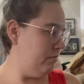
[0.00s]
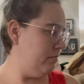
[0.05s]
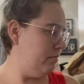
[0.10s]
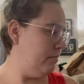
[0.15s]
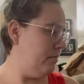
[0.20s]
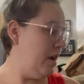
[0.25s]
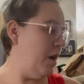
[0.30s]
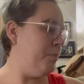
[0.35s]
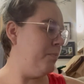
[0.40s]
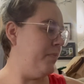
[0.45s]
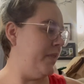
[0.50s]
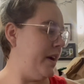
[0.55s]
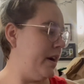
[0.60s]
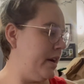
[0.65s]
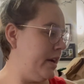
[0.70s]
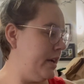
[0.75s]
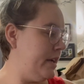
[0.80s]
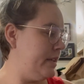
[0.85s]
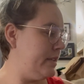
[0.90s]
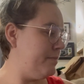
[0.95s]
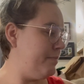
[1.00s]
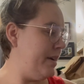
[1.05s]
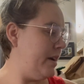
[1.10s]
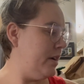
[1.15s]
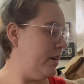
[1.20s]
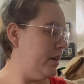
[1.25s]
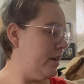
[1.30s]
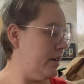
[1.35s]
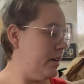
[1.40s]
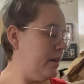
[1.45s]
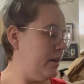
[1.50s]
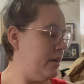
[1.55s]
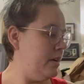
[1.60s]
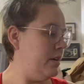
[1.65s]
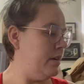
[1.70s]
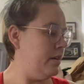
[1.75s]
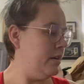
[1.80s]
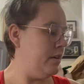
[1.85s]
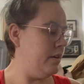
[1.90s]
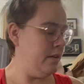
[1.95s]
oh, there it is, my hook.
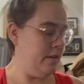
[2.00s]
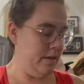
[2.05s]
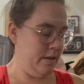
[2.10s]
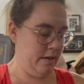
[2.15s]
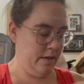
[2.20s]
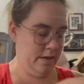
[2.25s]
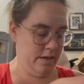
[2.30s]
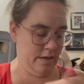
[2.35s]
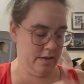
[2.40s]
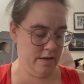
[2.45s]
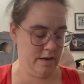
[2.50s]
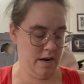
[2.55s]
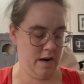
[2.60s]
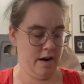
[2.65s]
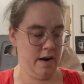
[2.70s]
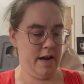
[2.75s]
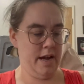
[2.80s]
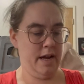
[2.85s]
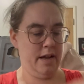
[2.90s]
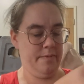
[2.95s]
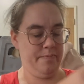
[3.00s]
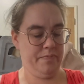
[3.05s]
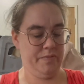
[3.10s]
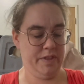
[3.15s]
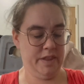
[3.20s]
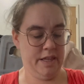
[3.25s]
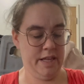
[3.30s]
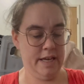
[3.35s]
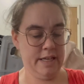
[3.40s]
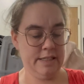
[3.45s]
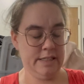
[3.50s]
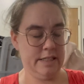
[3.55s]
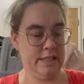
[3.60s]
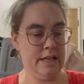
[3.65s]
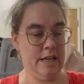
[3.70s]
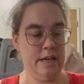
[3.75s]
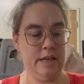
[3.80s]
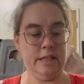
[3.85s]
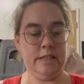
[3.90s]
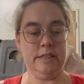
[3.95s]
All right, this
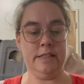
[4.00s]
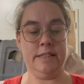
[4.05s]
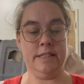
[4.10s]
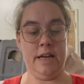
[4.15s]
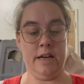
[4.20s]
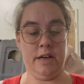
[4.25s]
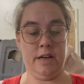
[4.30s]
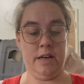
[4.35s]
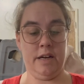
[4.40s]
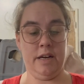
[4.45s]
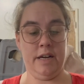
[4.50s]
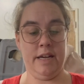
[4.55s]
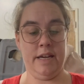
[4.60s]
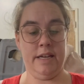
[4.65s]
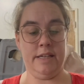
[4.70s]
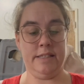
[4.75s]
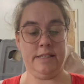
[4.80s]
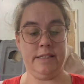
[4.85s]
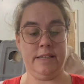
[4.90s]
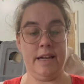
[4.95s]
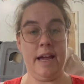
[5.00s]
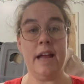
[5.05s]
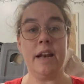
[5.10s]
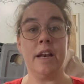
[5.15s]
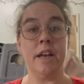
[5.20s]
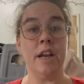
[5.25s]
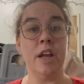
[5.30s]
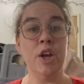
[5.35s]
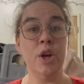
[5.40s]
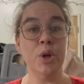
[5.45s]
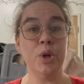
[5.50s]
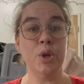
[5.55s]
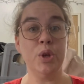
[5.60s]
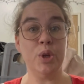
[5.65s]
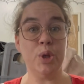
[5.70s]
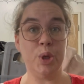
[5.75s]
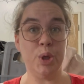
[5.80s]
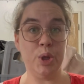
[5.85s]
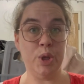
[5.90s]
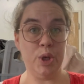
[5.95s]
sucker is getting
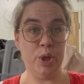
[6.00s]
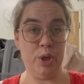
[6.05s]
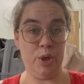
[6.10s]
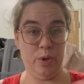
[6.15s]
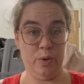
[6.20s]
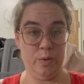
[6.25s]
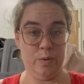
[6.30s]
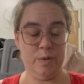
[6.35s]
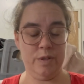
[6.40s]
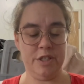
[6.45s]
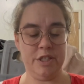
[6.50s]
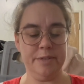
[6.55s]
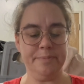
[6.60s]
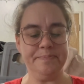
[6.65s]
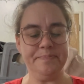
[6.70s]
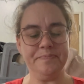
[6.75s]
huge.